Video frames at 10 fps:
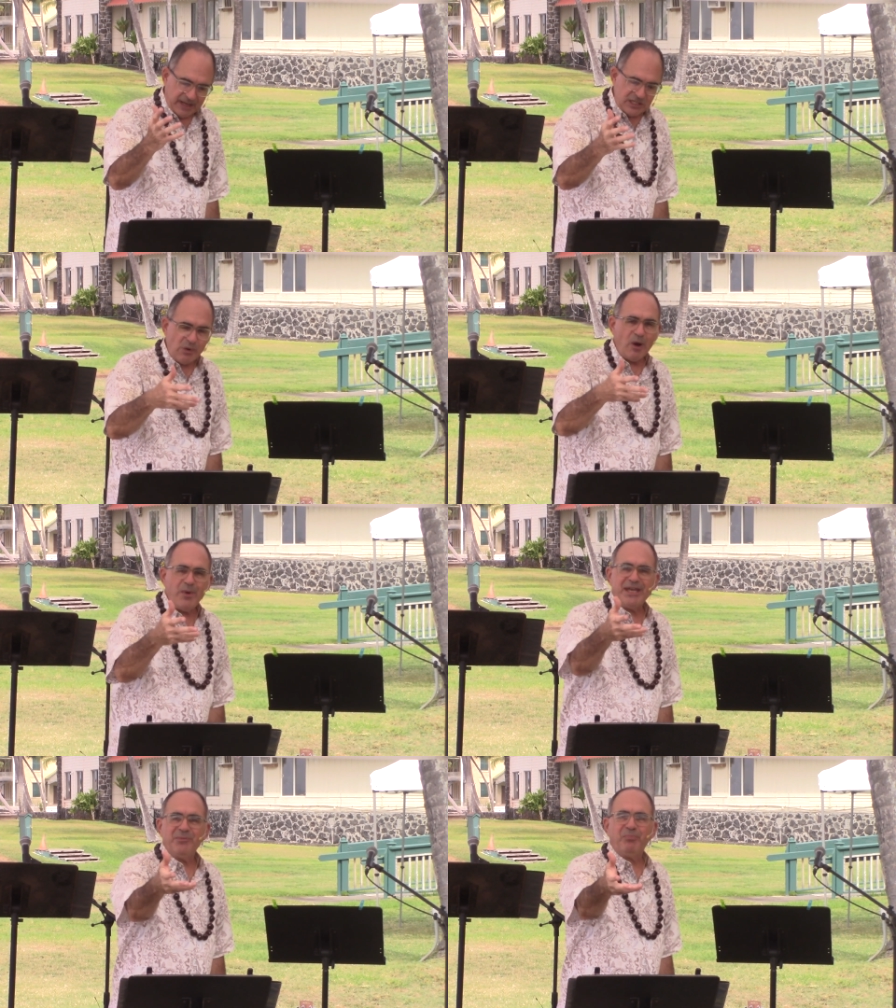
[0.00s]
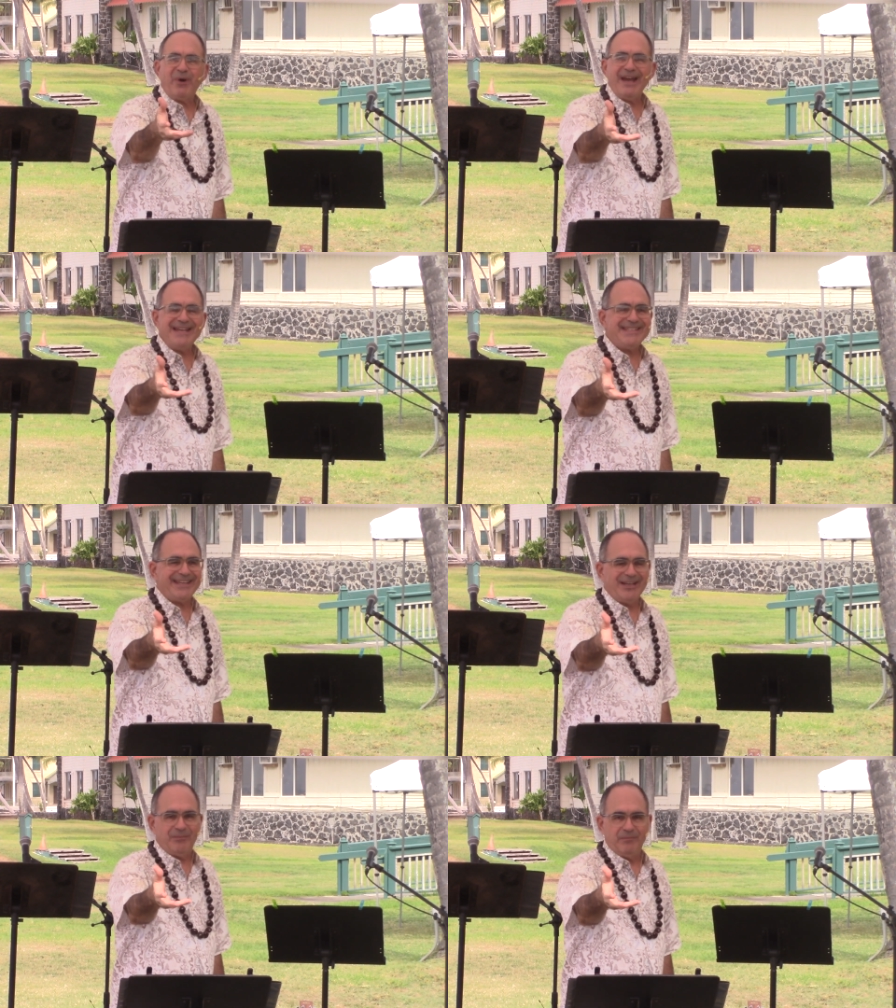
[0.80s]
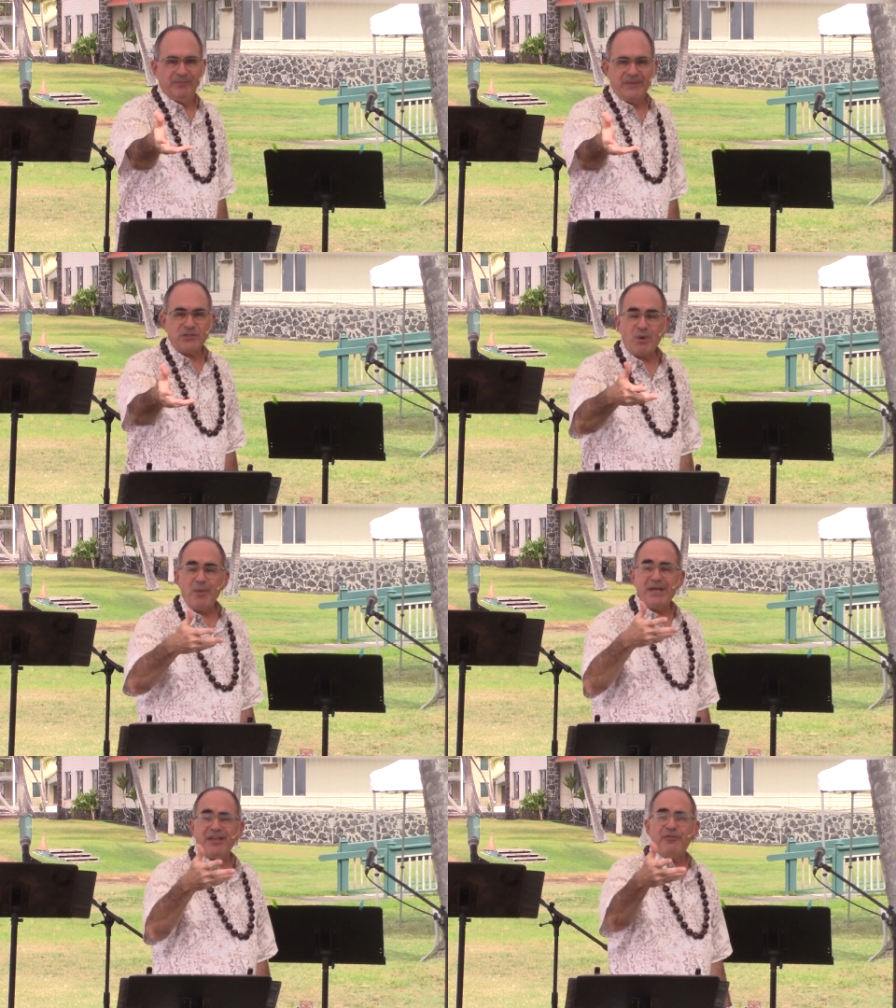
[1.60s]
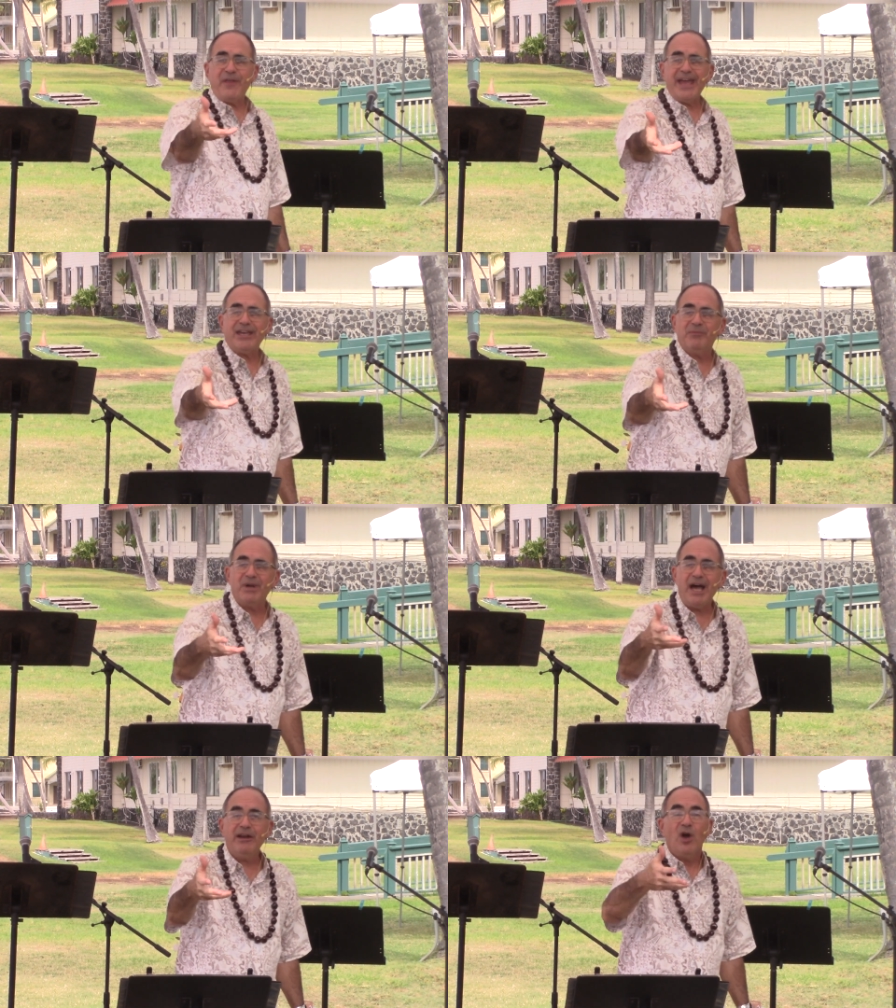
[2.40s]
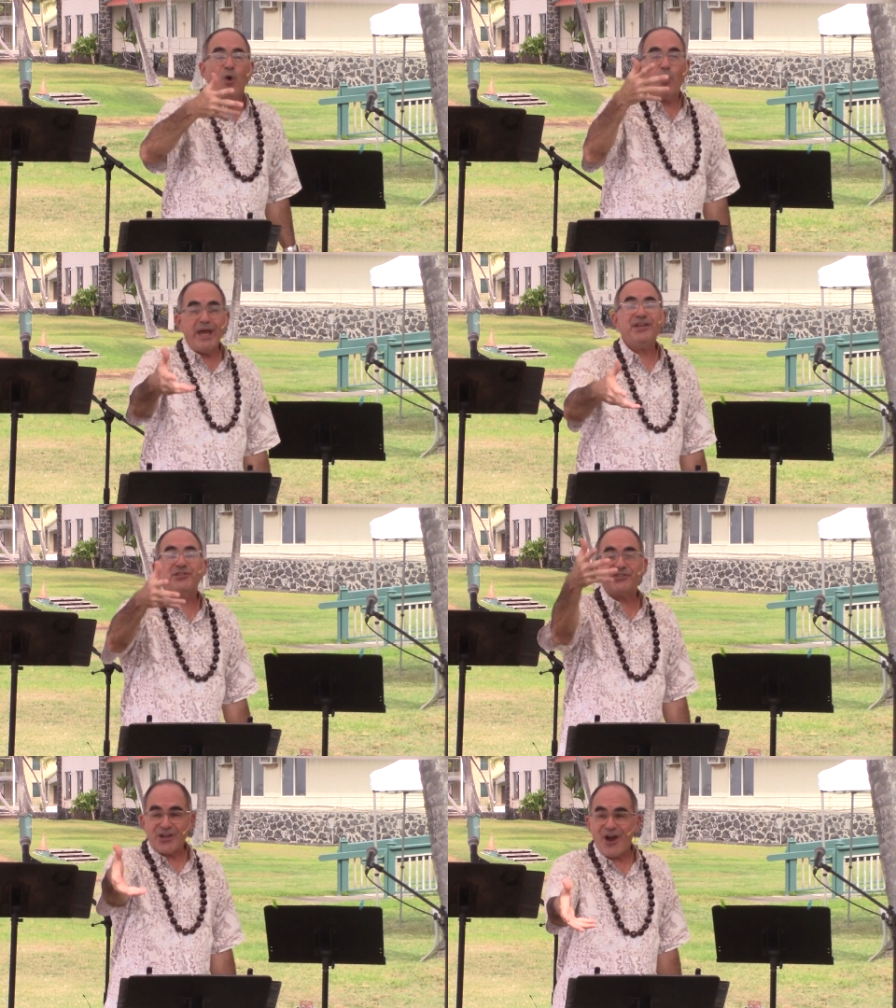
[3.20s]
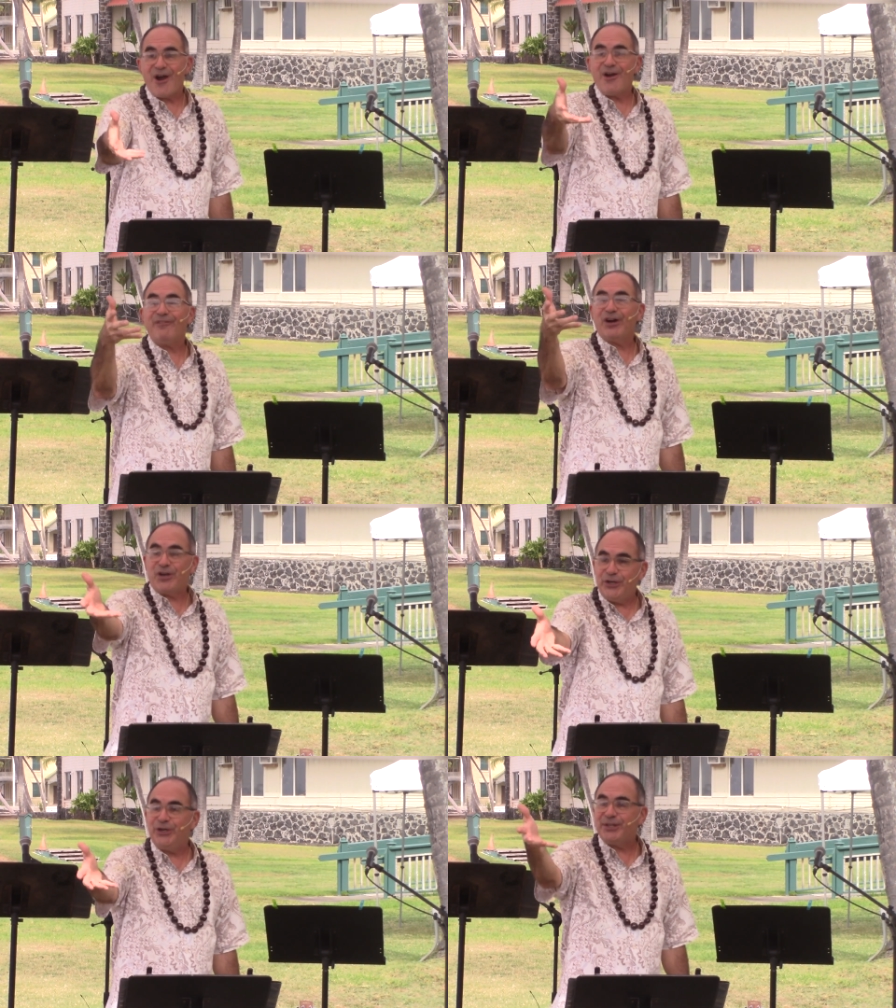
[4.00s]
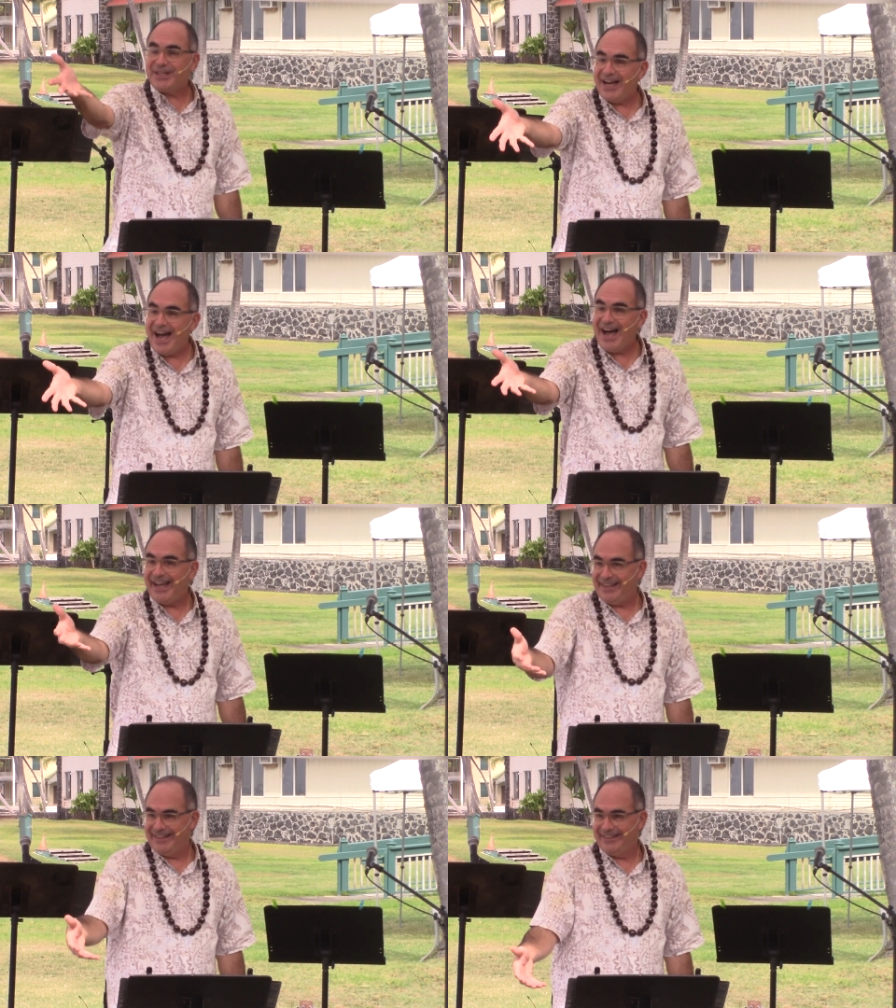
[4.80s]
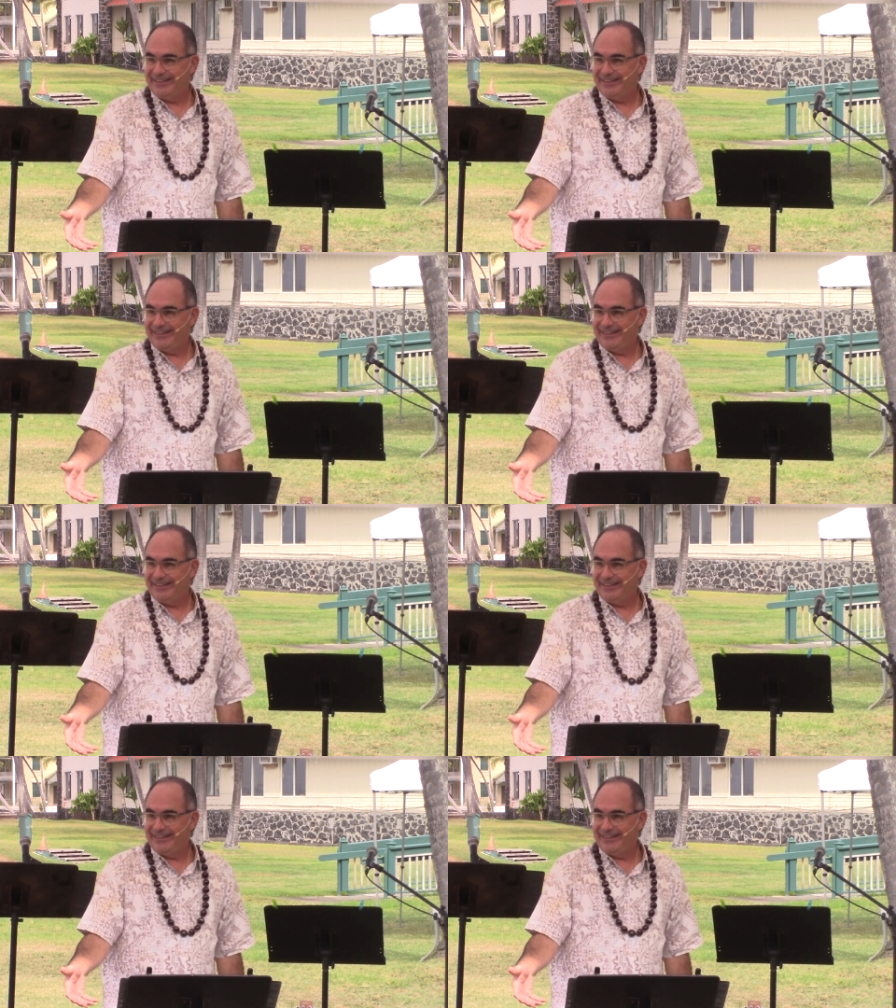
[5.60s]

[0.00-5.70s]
That's why we can praise him. That's why we can thank him. God, we serve a good God.